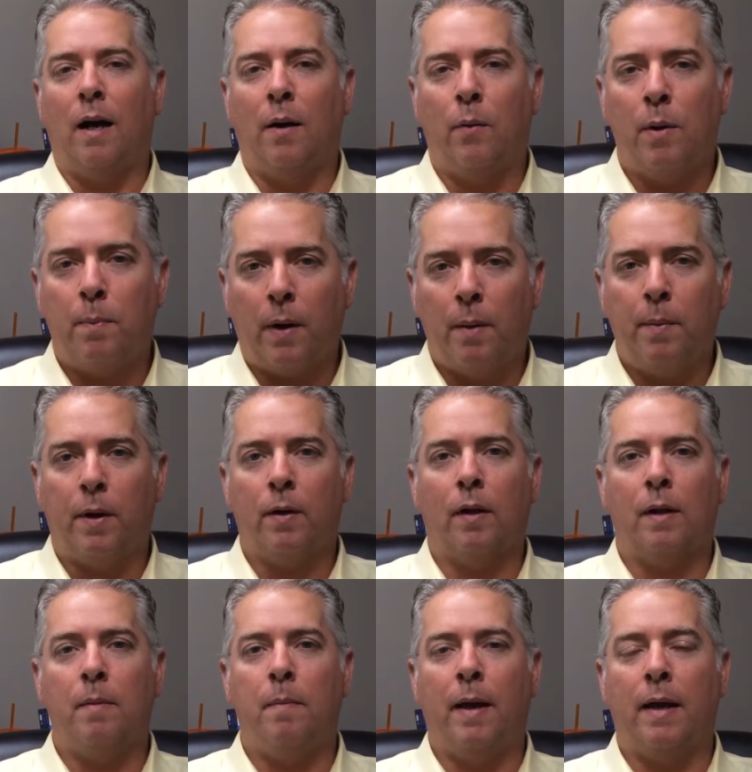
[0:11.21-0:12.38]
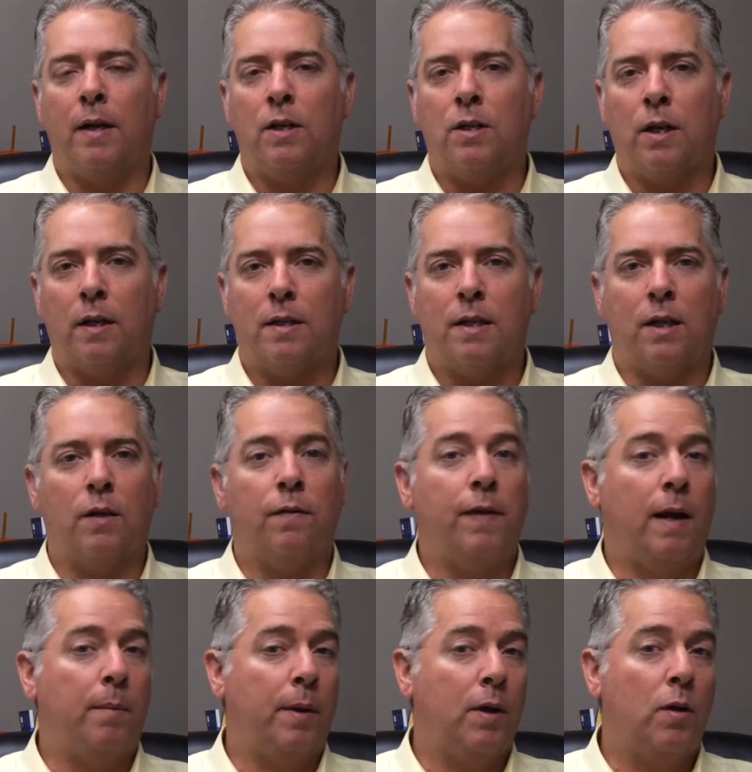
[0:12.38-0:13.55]
We primarily manage
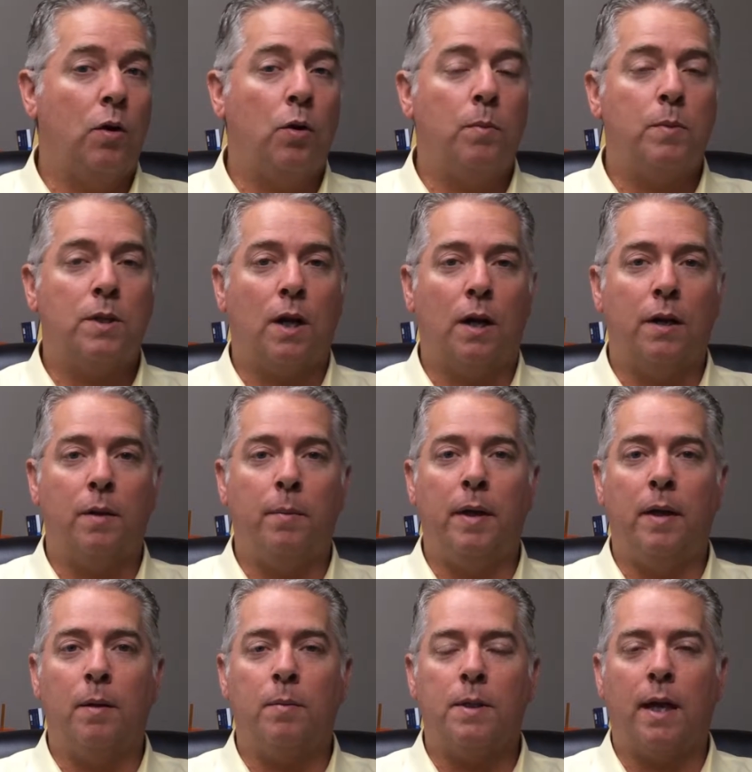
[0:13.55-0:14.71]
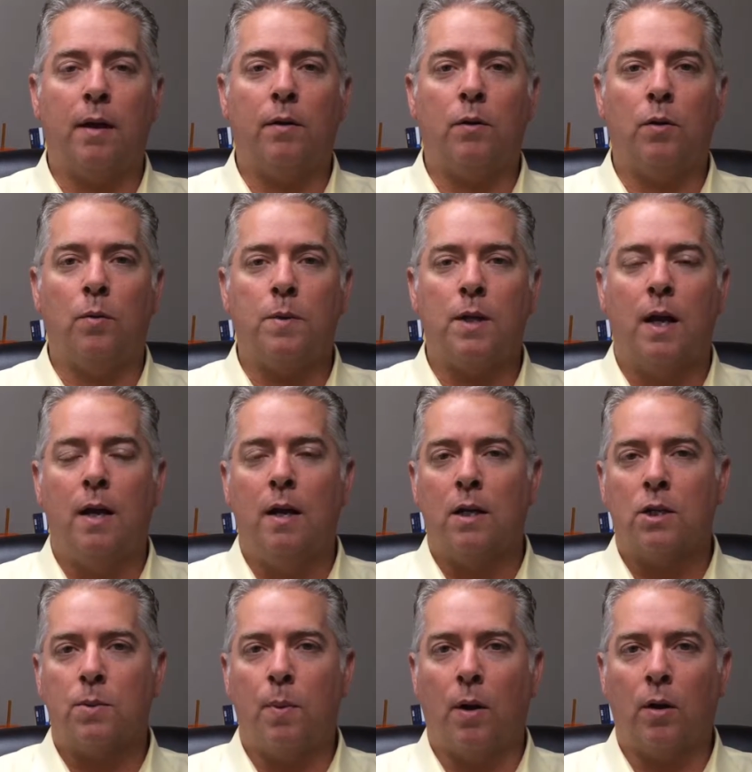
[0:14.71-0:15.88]
single-family homes, condominiums, townhomes,
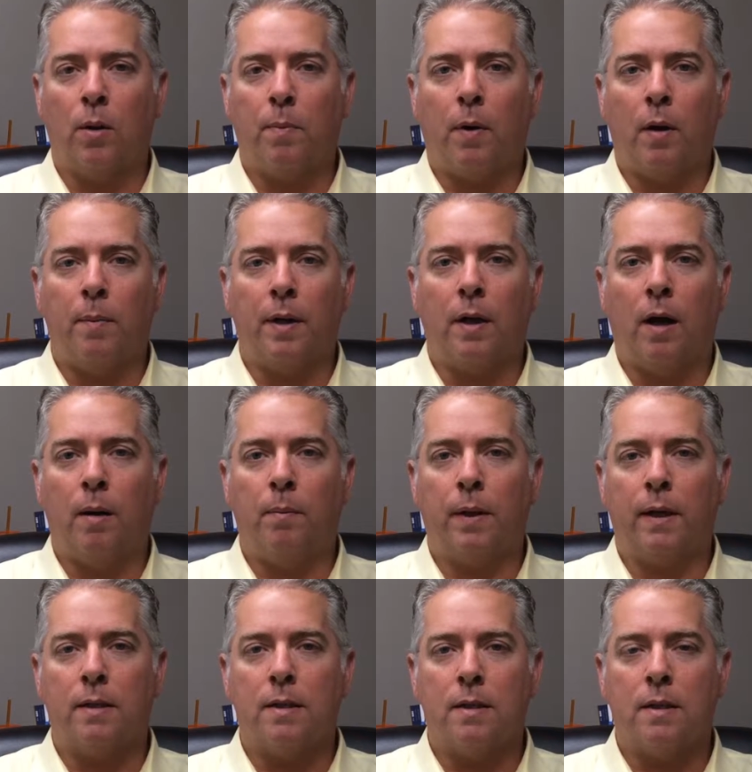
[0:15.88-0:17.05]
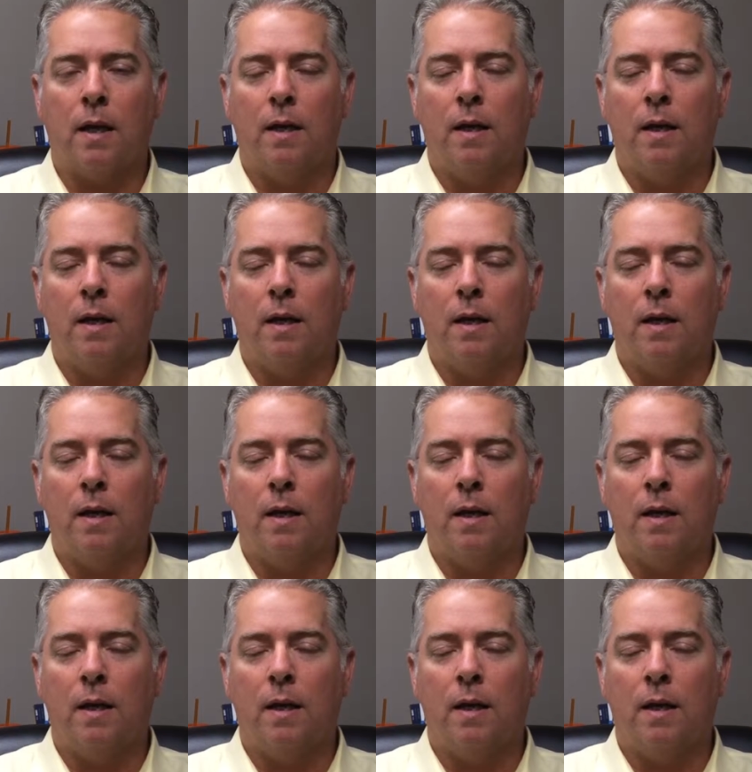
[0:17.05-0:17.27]
smaller apartment complexes.